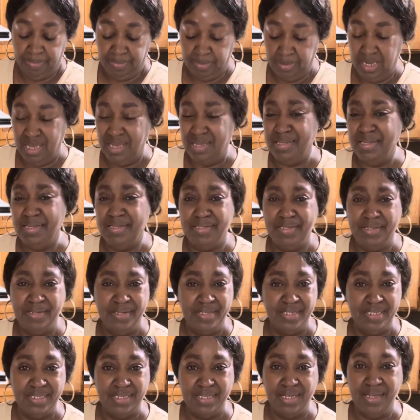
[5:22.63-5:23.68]
And it
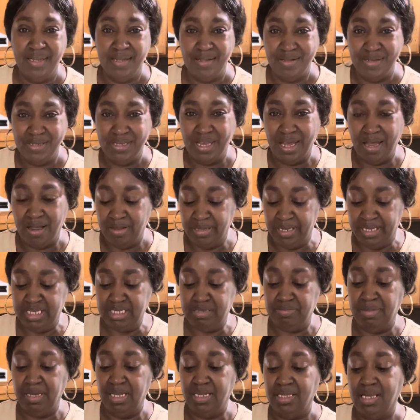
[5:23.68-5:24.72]
does stink, y'all. It
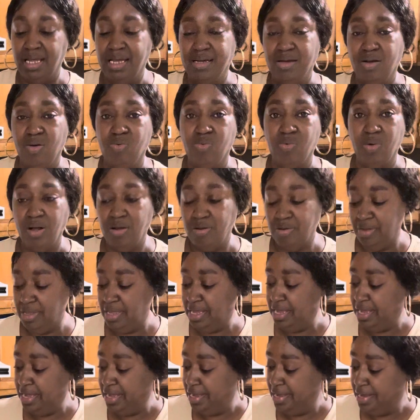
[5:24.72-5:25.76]
smells like a raw
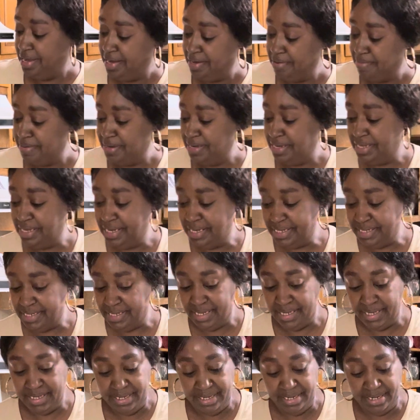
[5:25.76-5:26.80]
egg, but it,
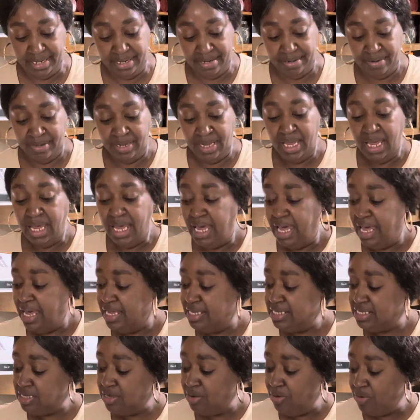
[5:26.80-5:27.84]
you know. And
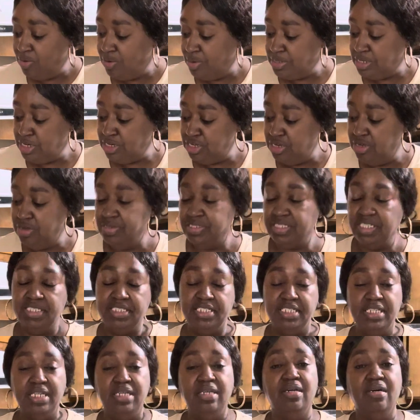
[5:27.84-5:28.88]
so using
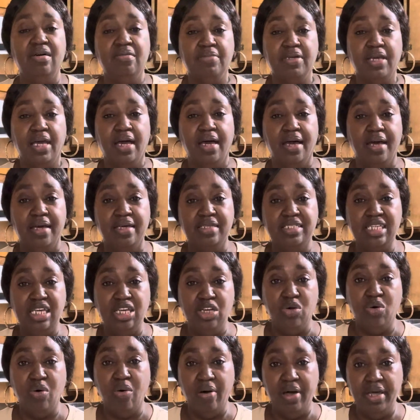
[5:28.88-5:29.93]
them, guys,
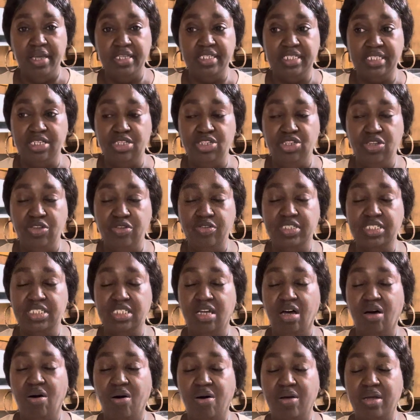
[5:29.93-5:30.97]
equates to
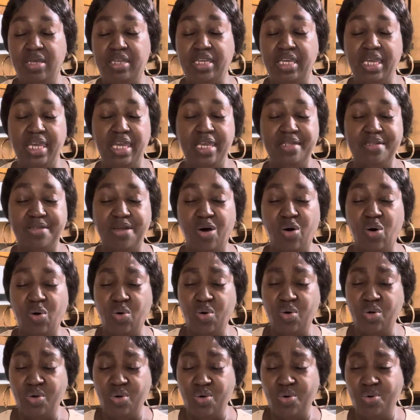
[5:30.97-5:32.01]
eating a
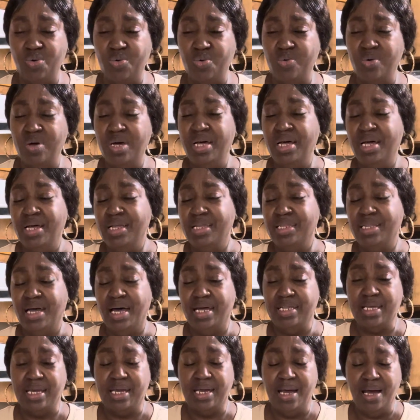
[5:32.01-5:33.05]
whole
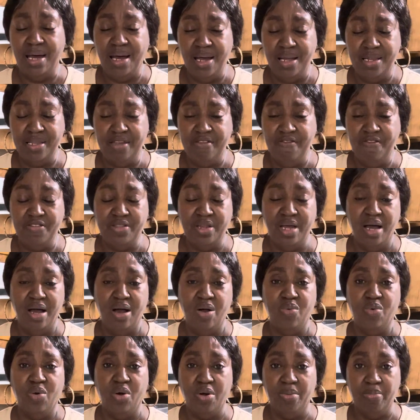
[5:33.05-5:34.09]
lot of
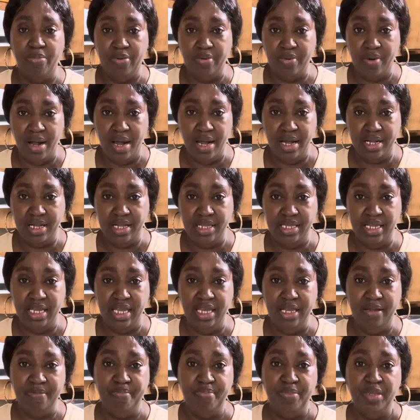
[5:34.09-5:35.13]
cauliflower or
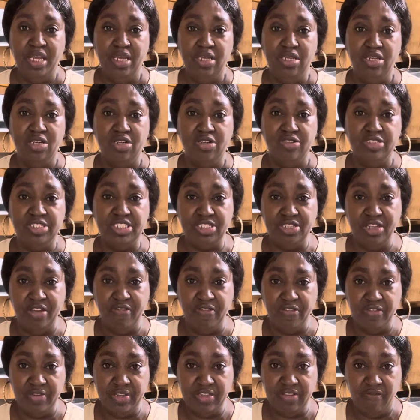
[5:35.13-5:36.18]
broccoli, your
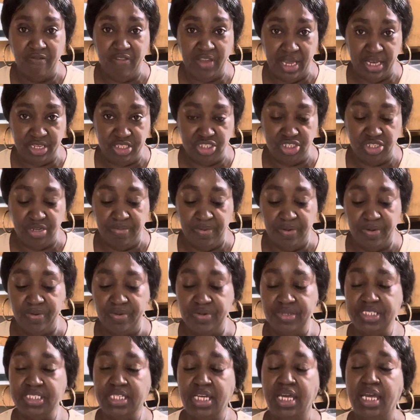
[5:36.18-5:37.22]
cruciferous vegetables,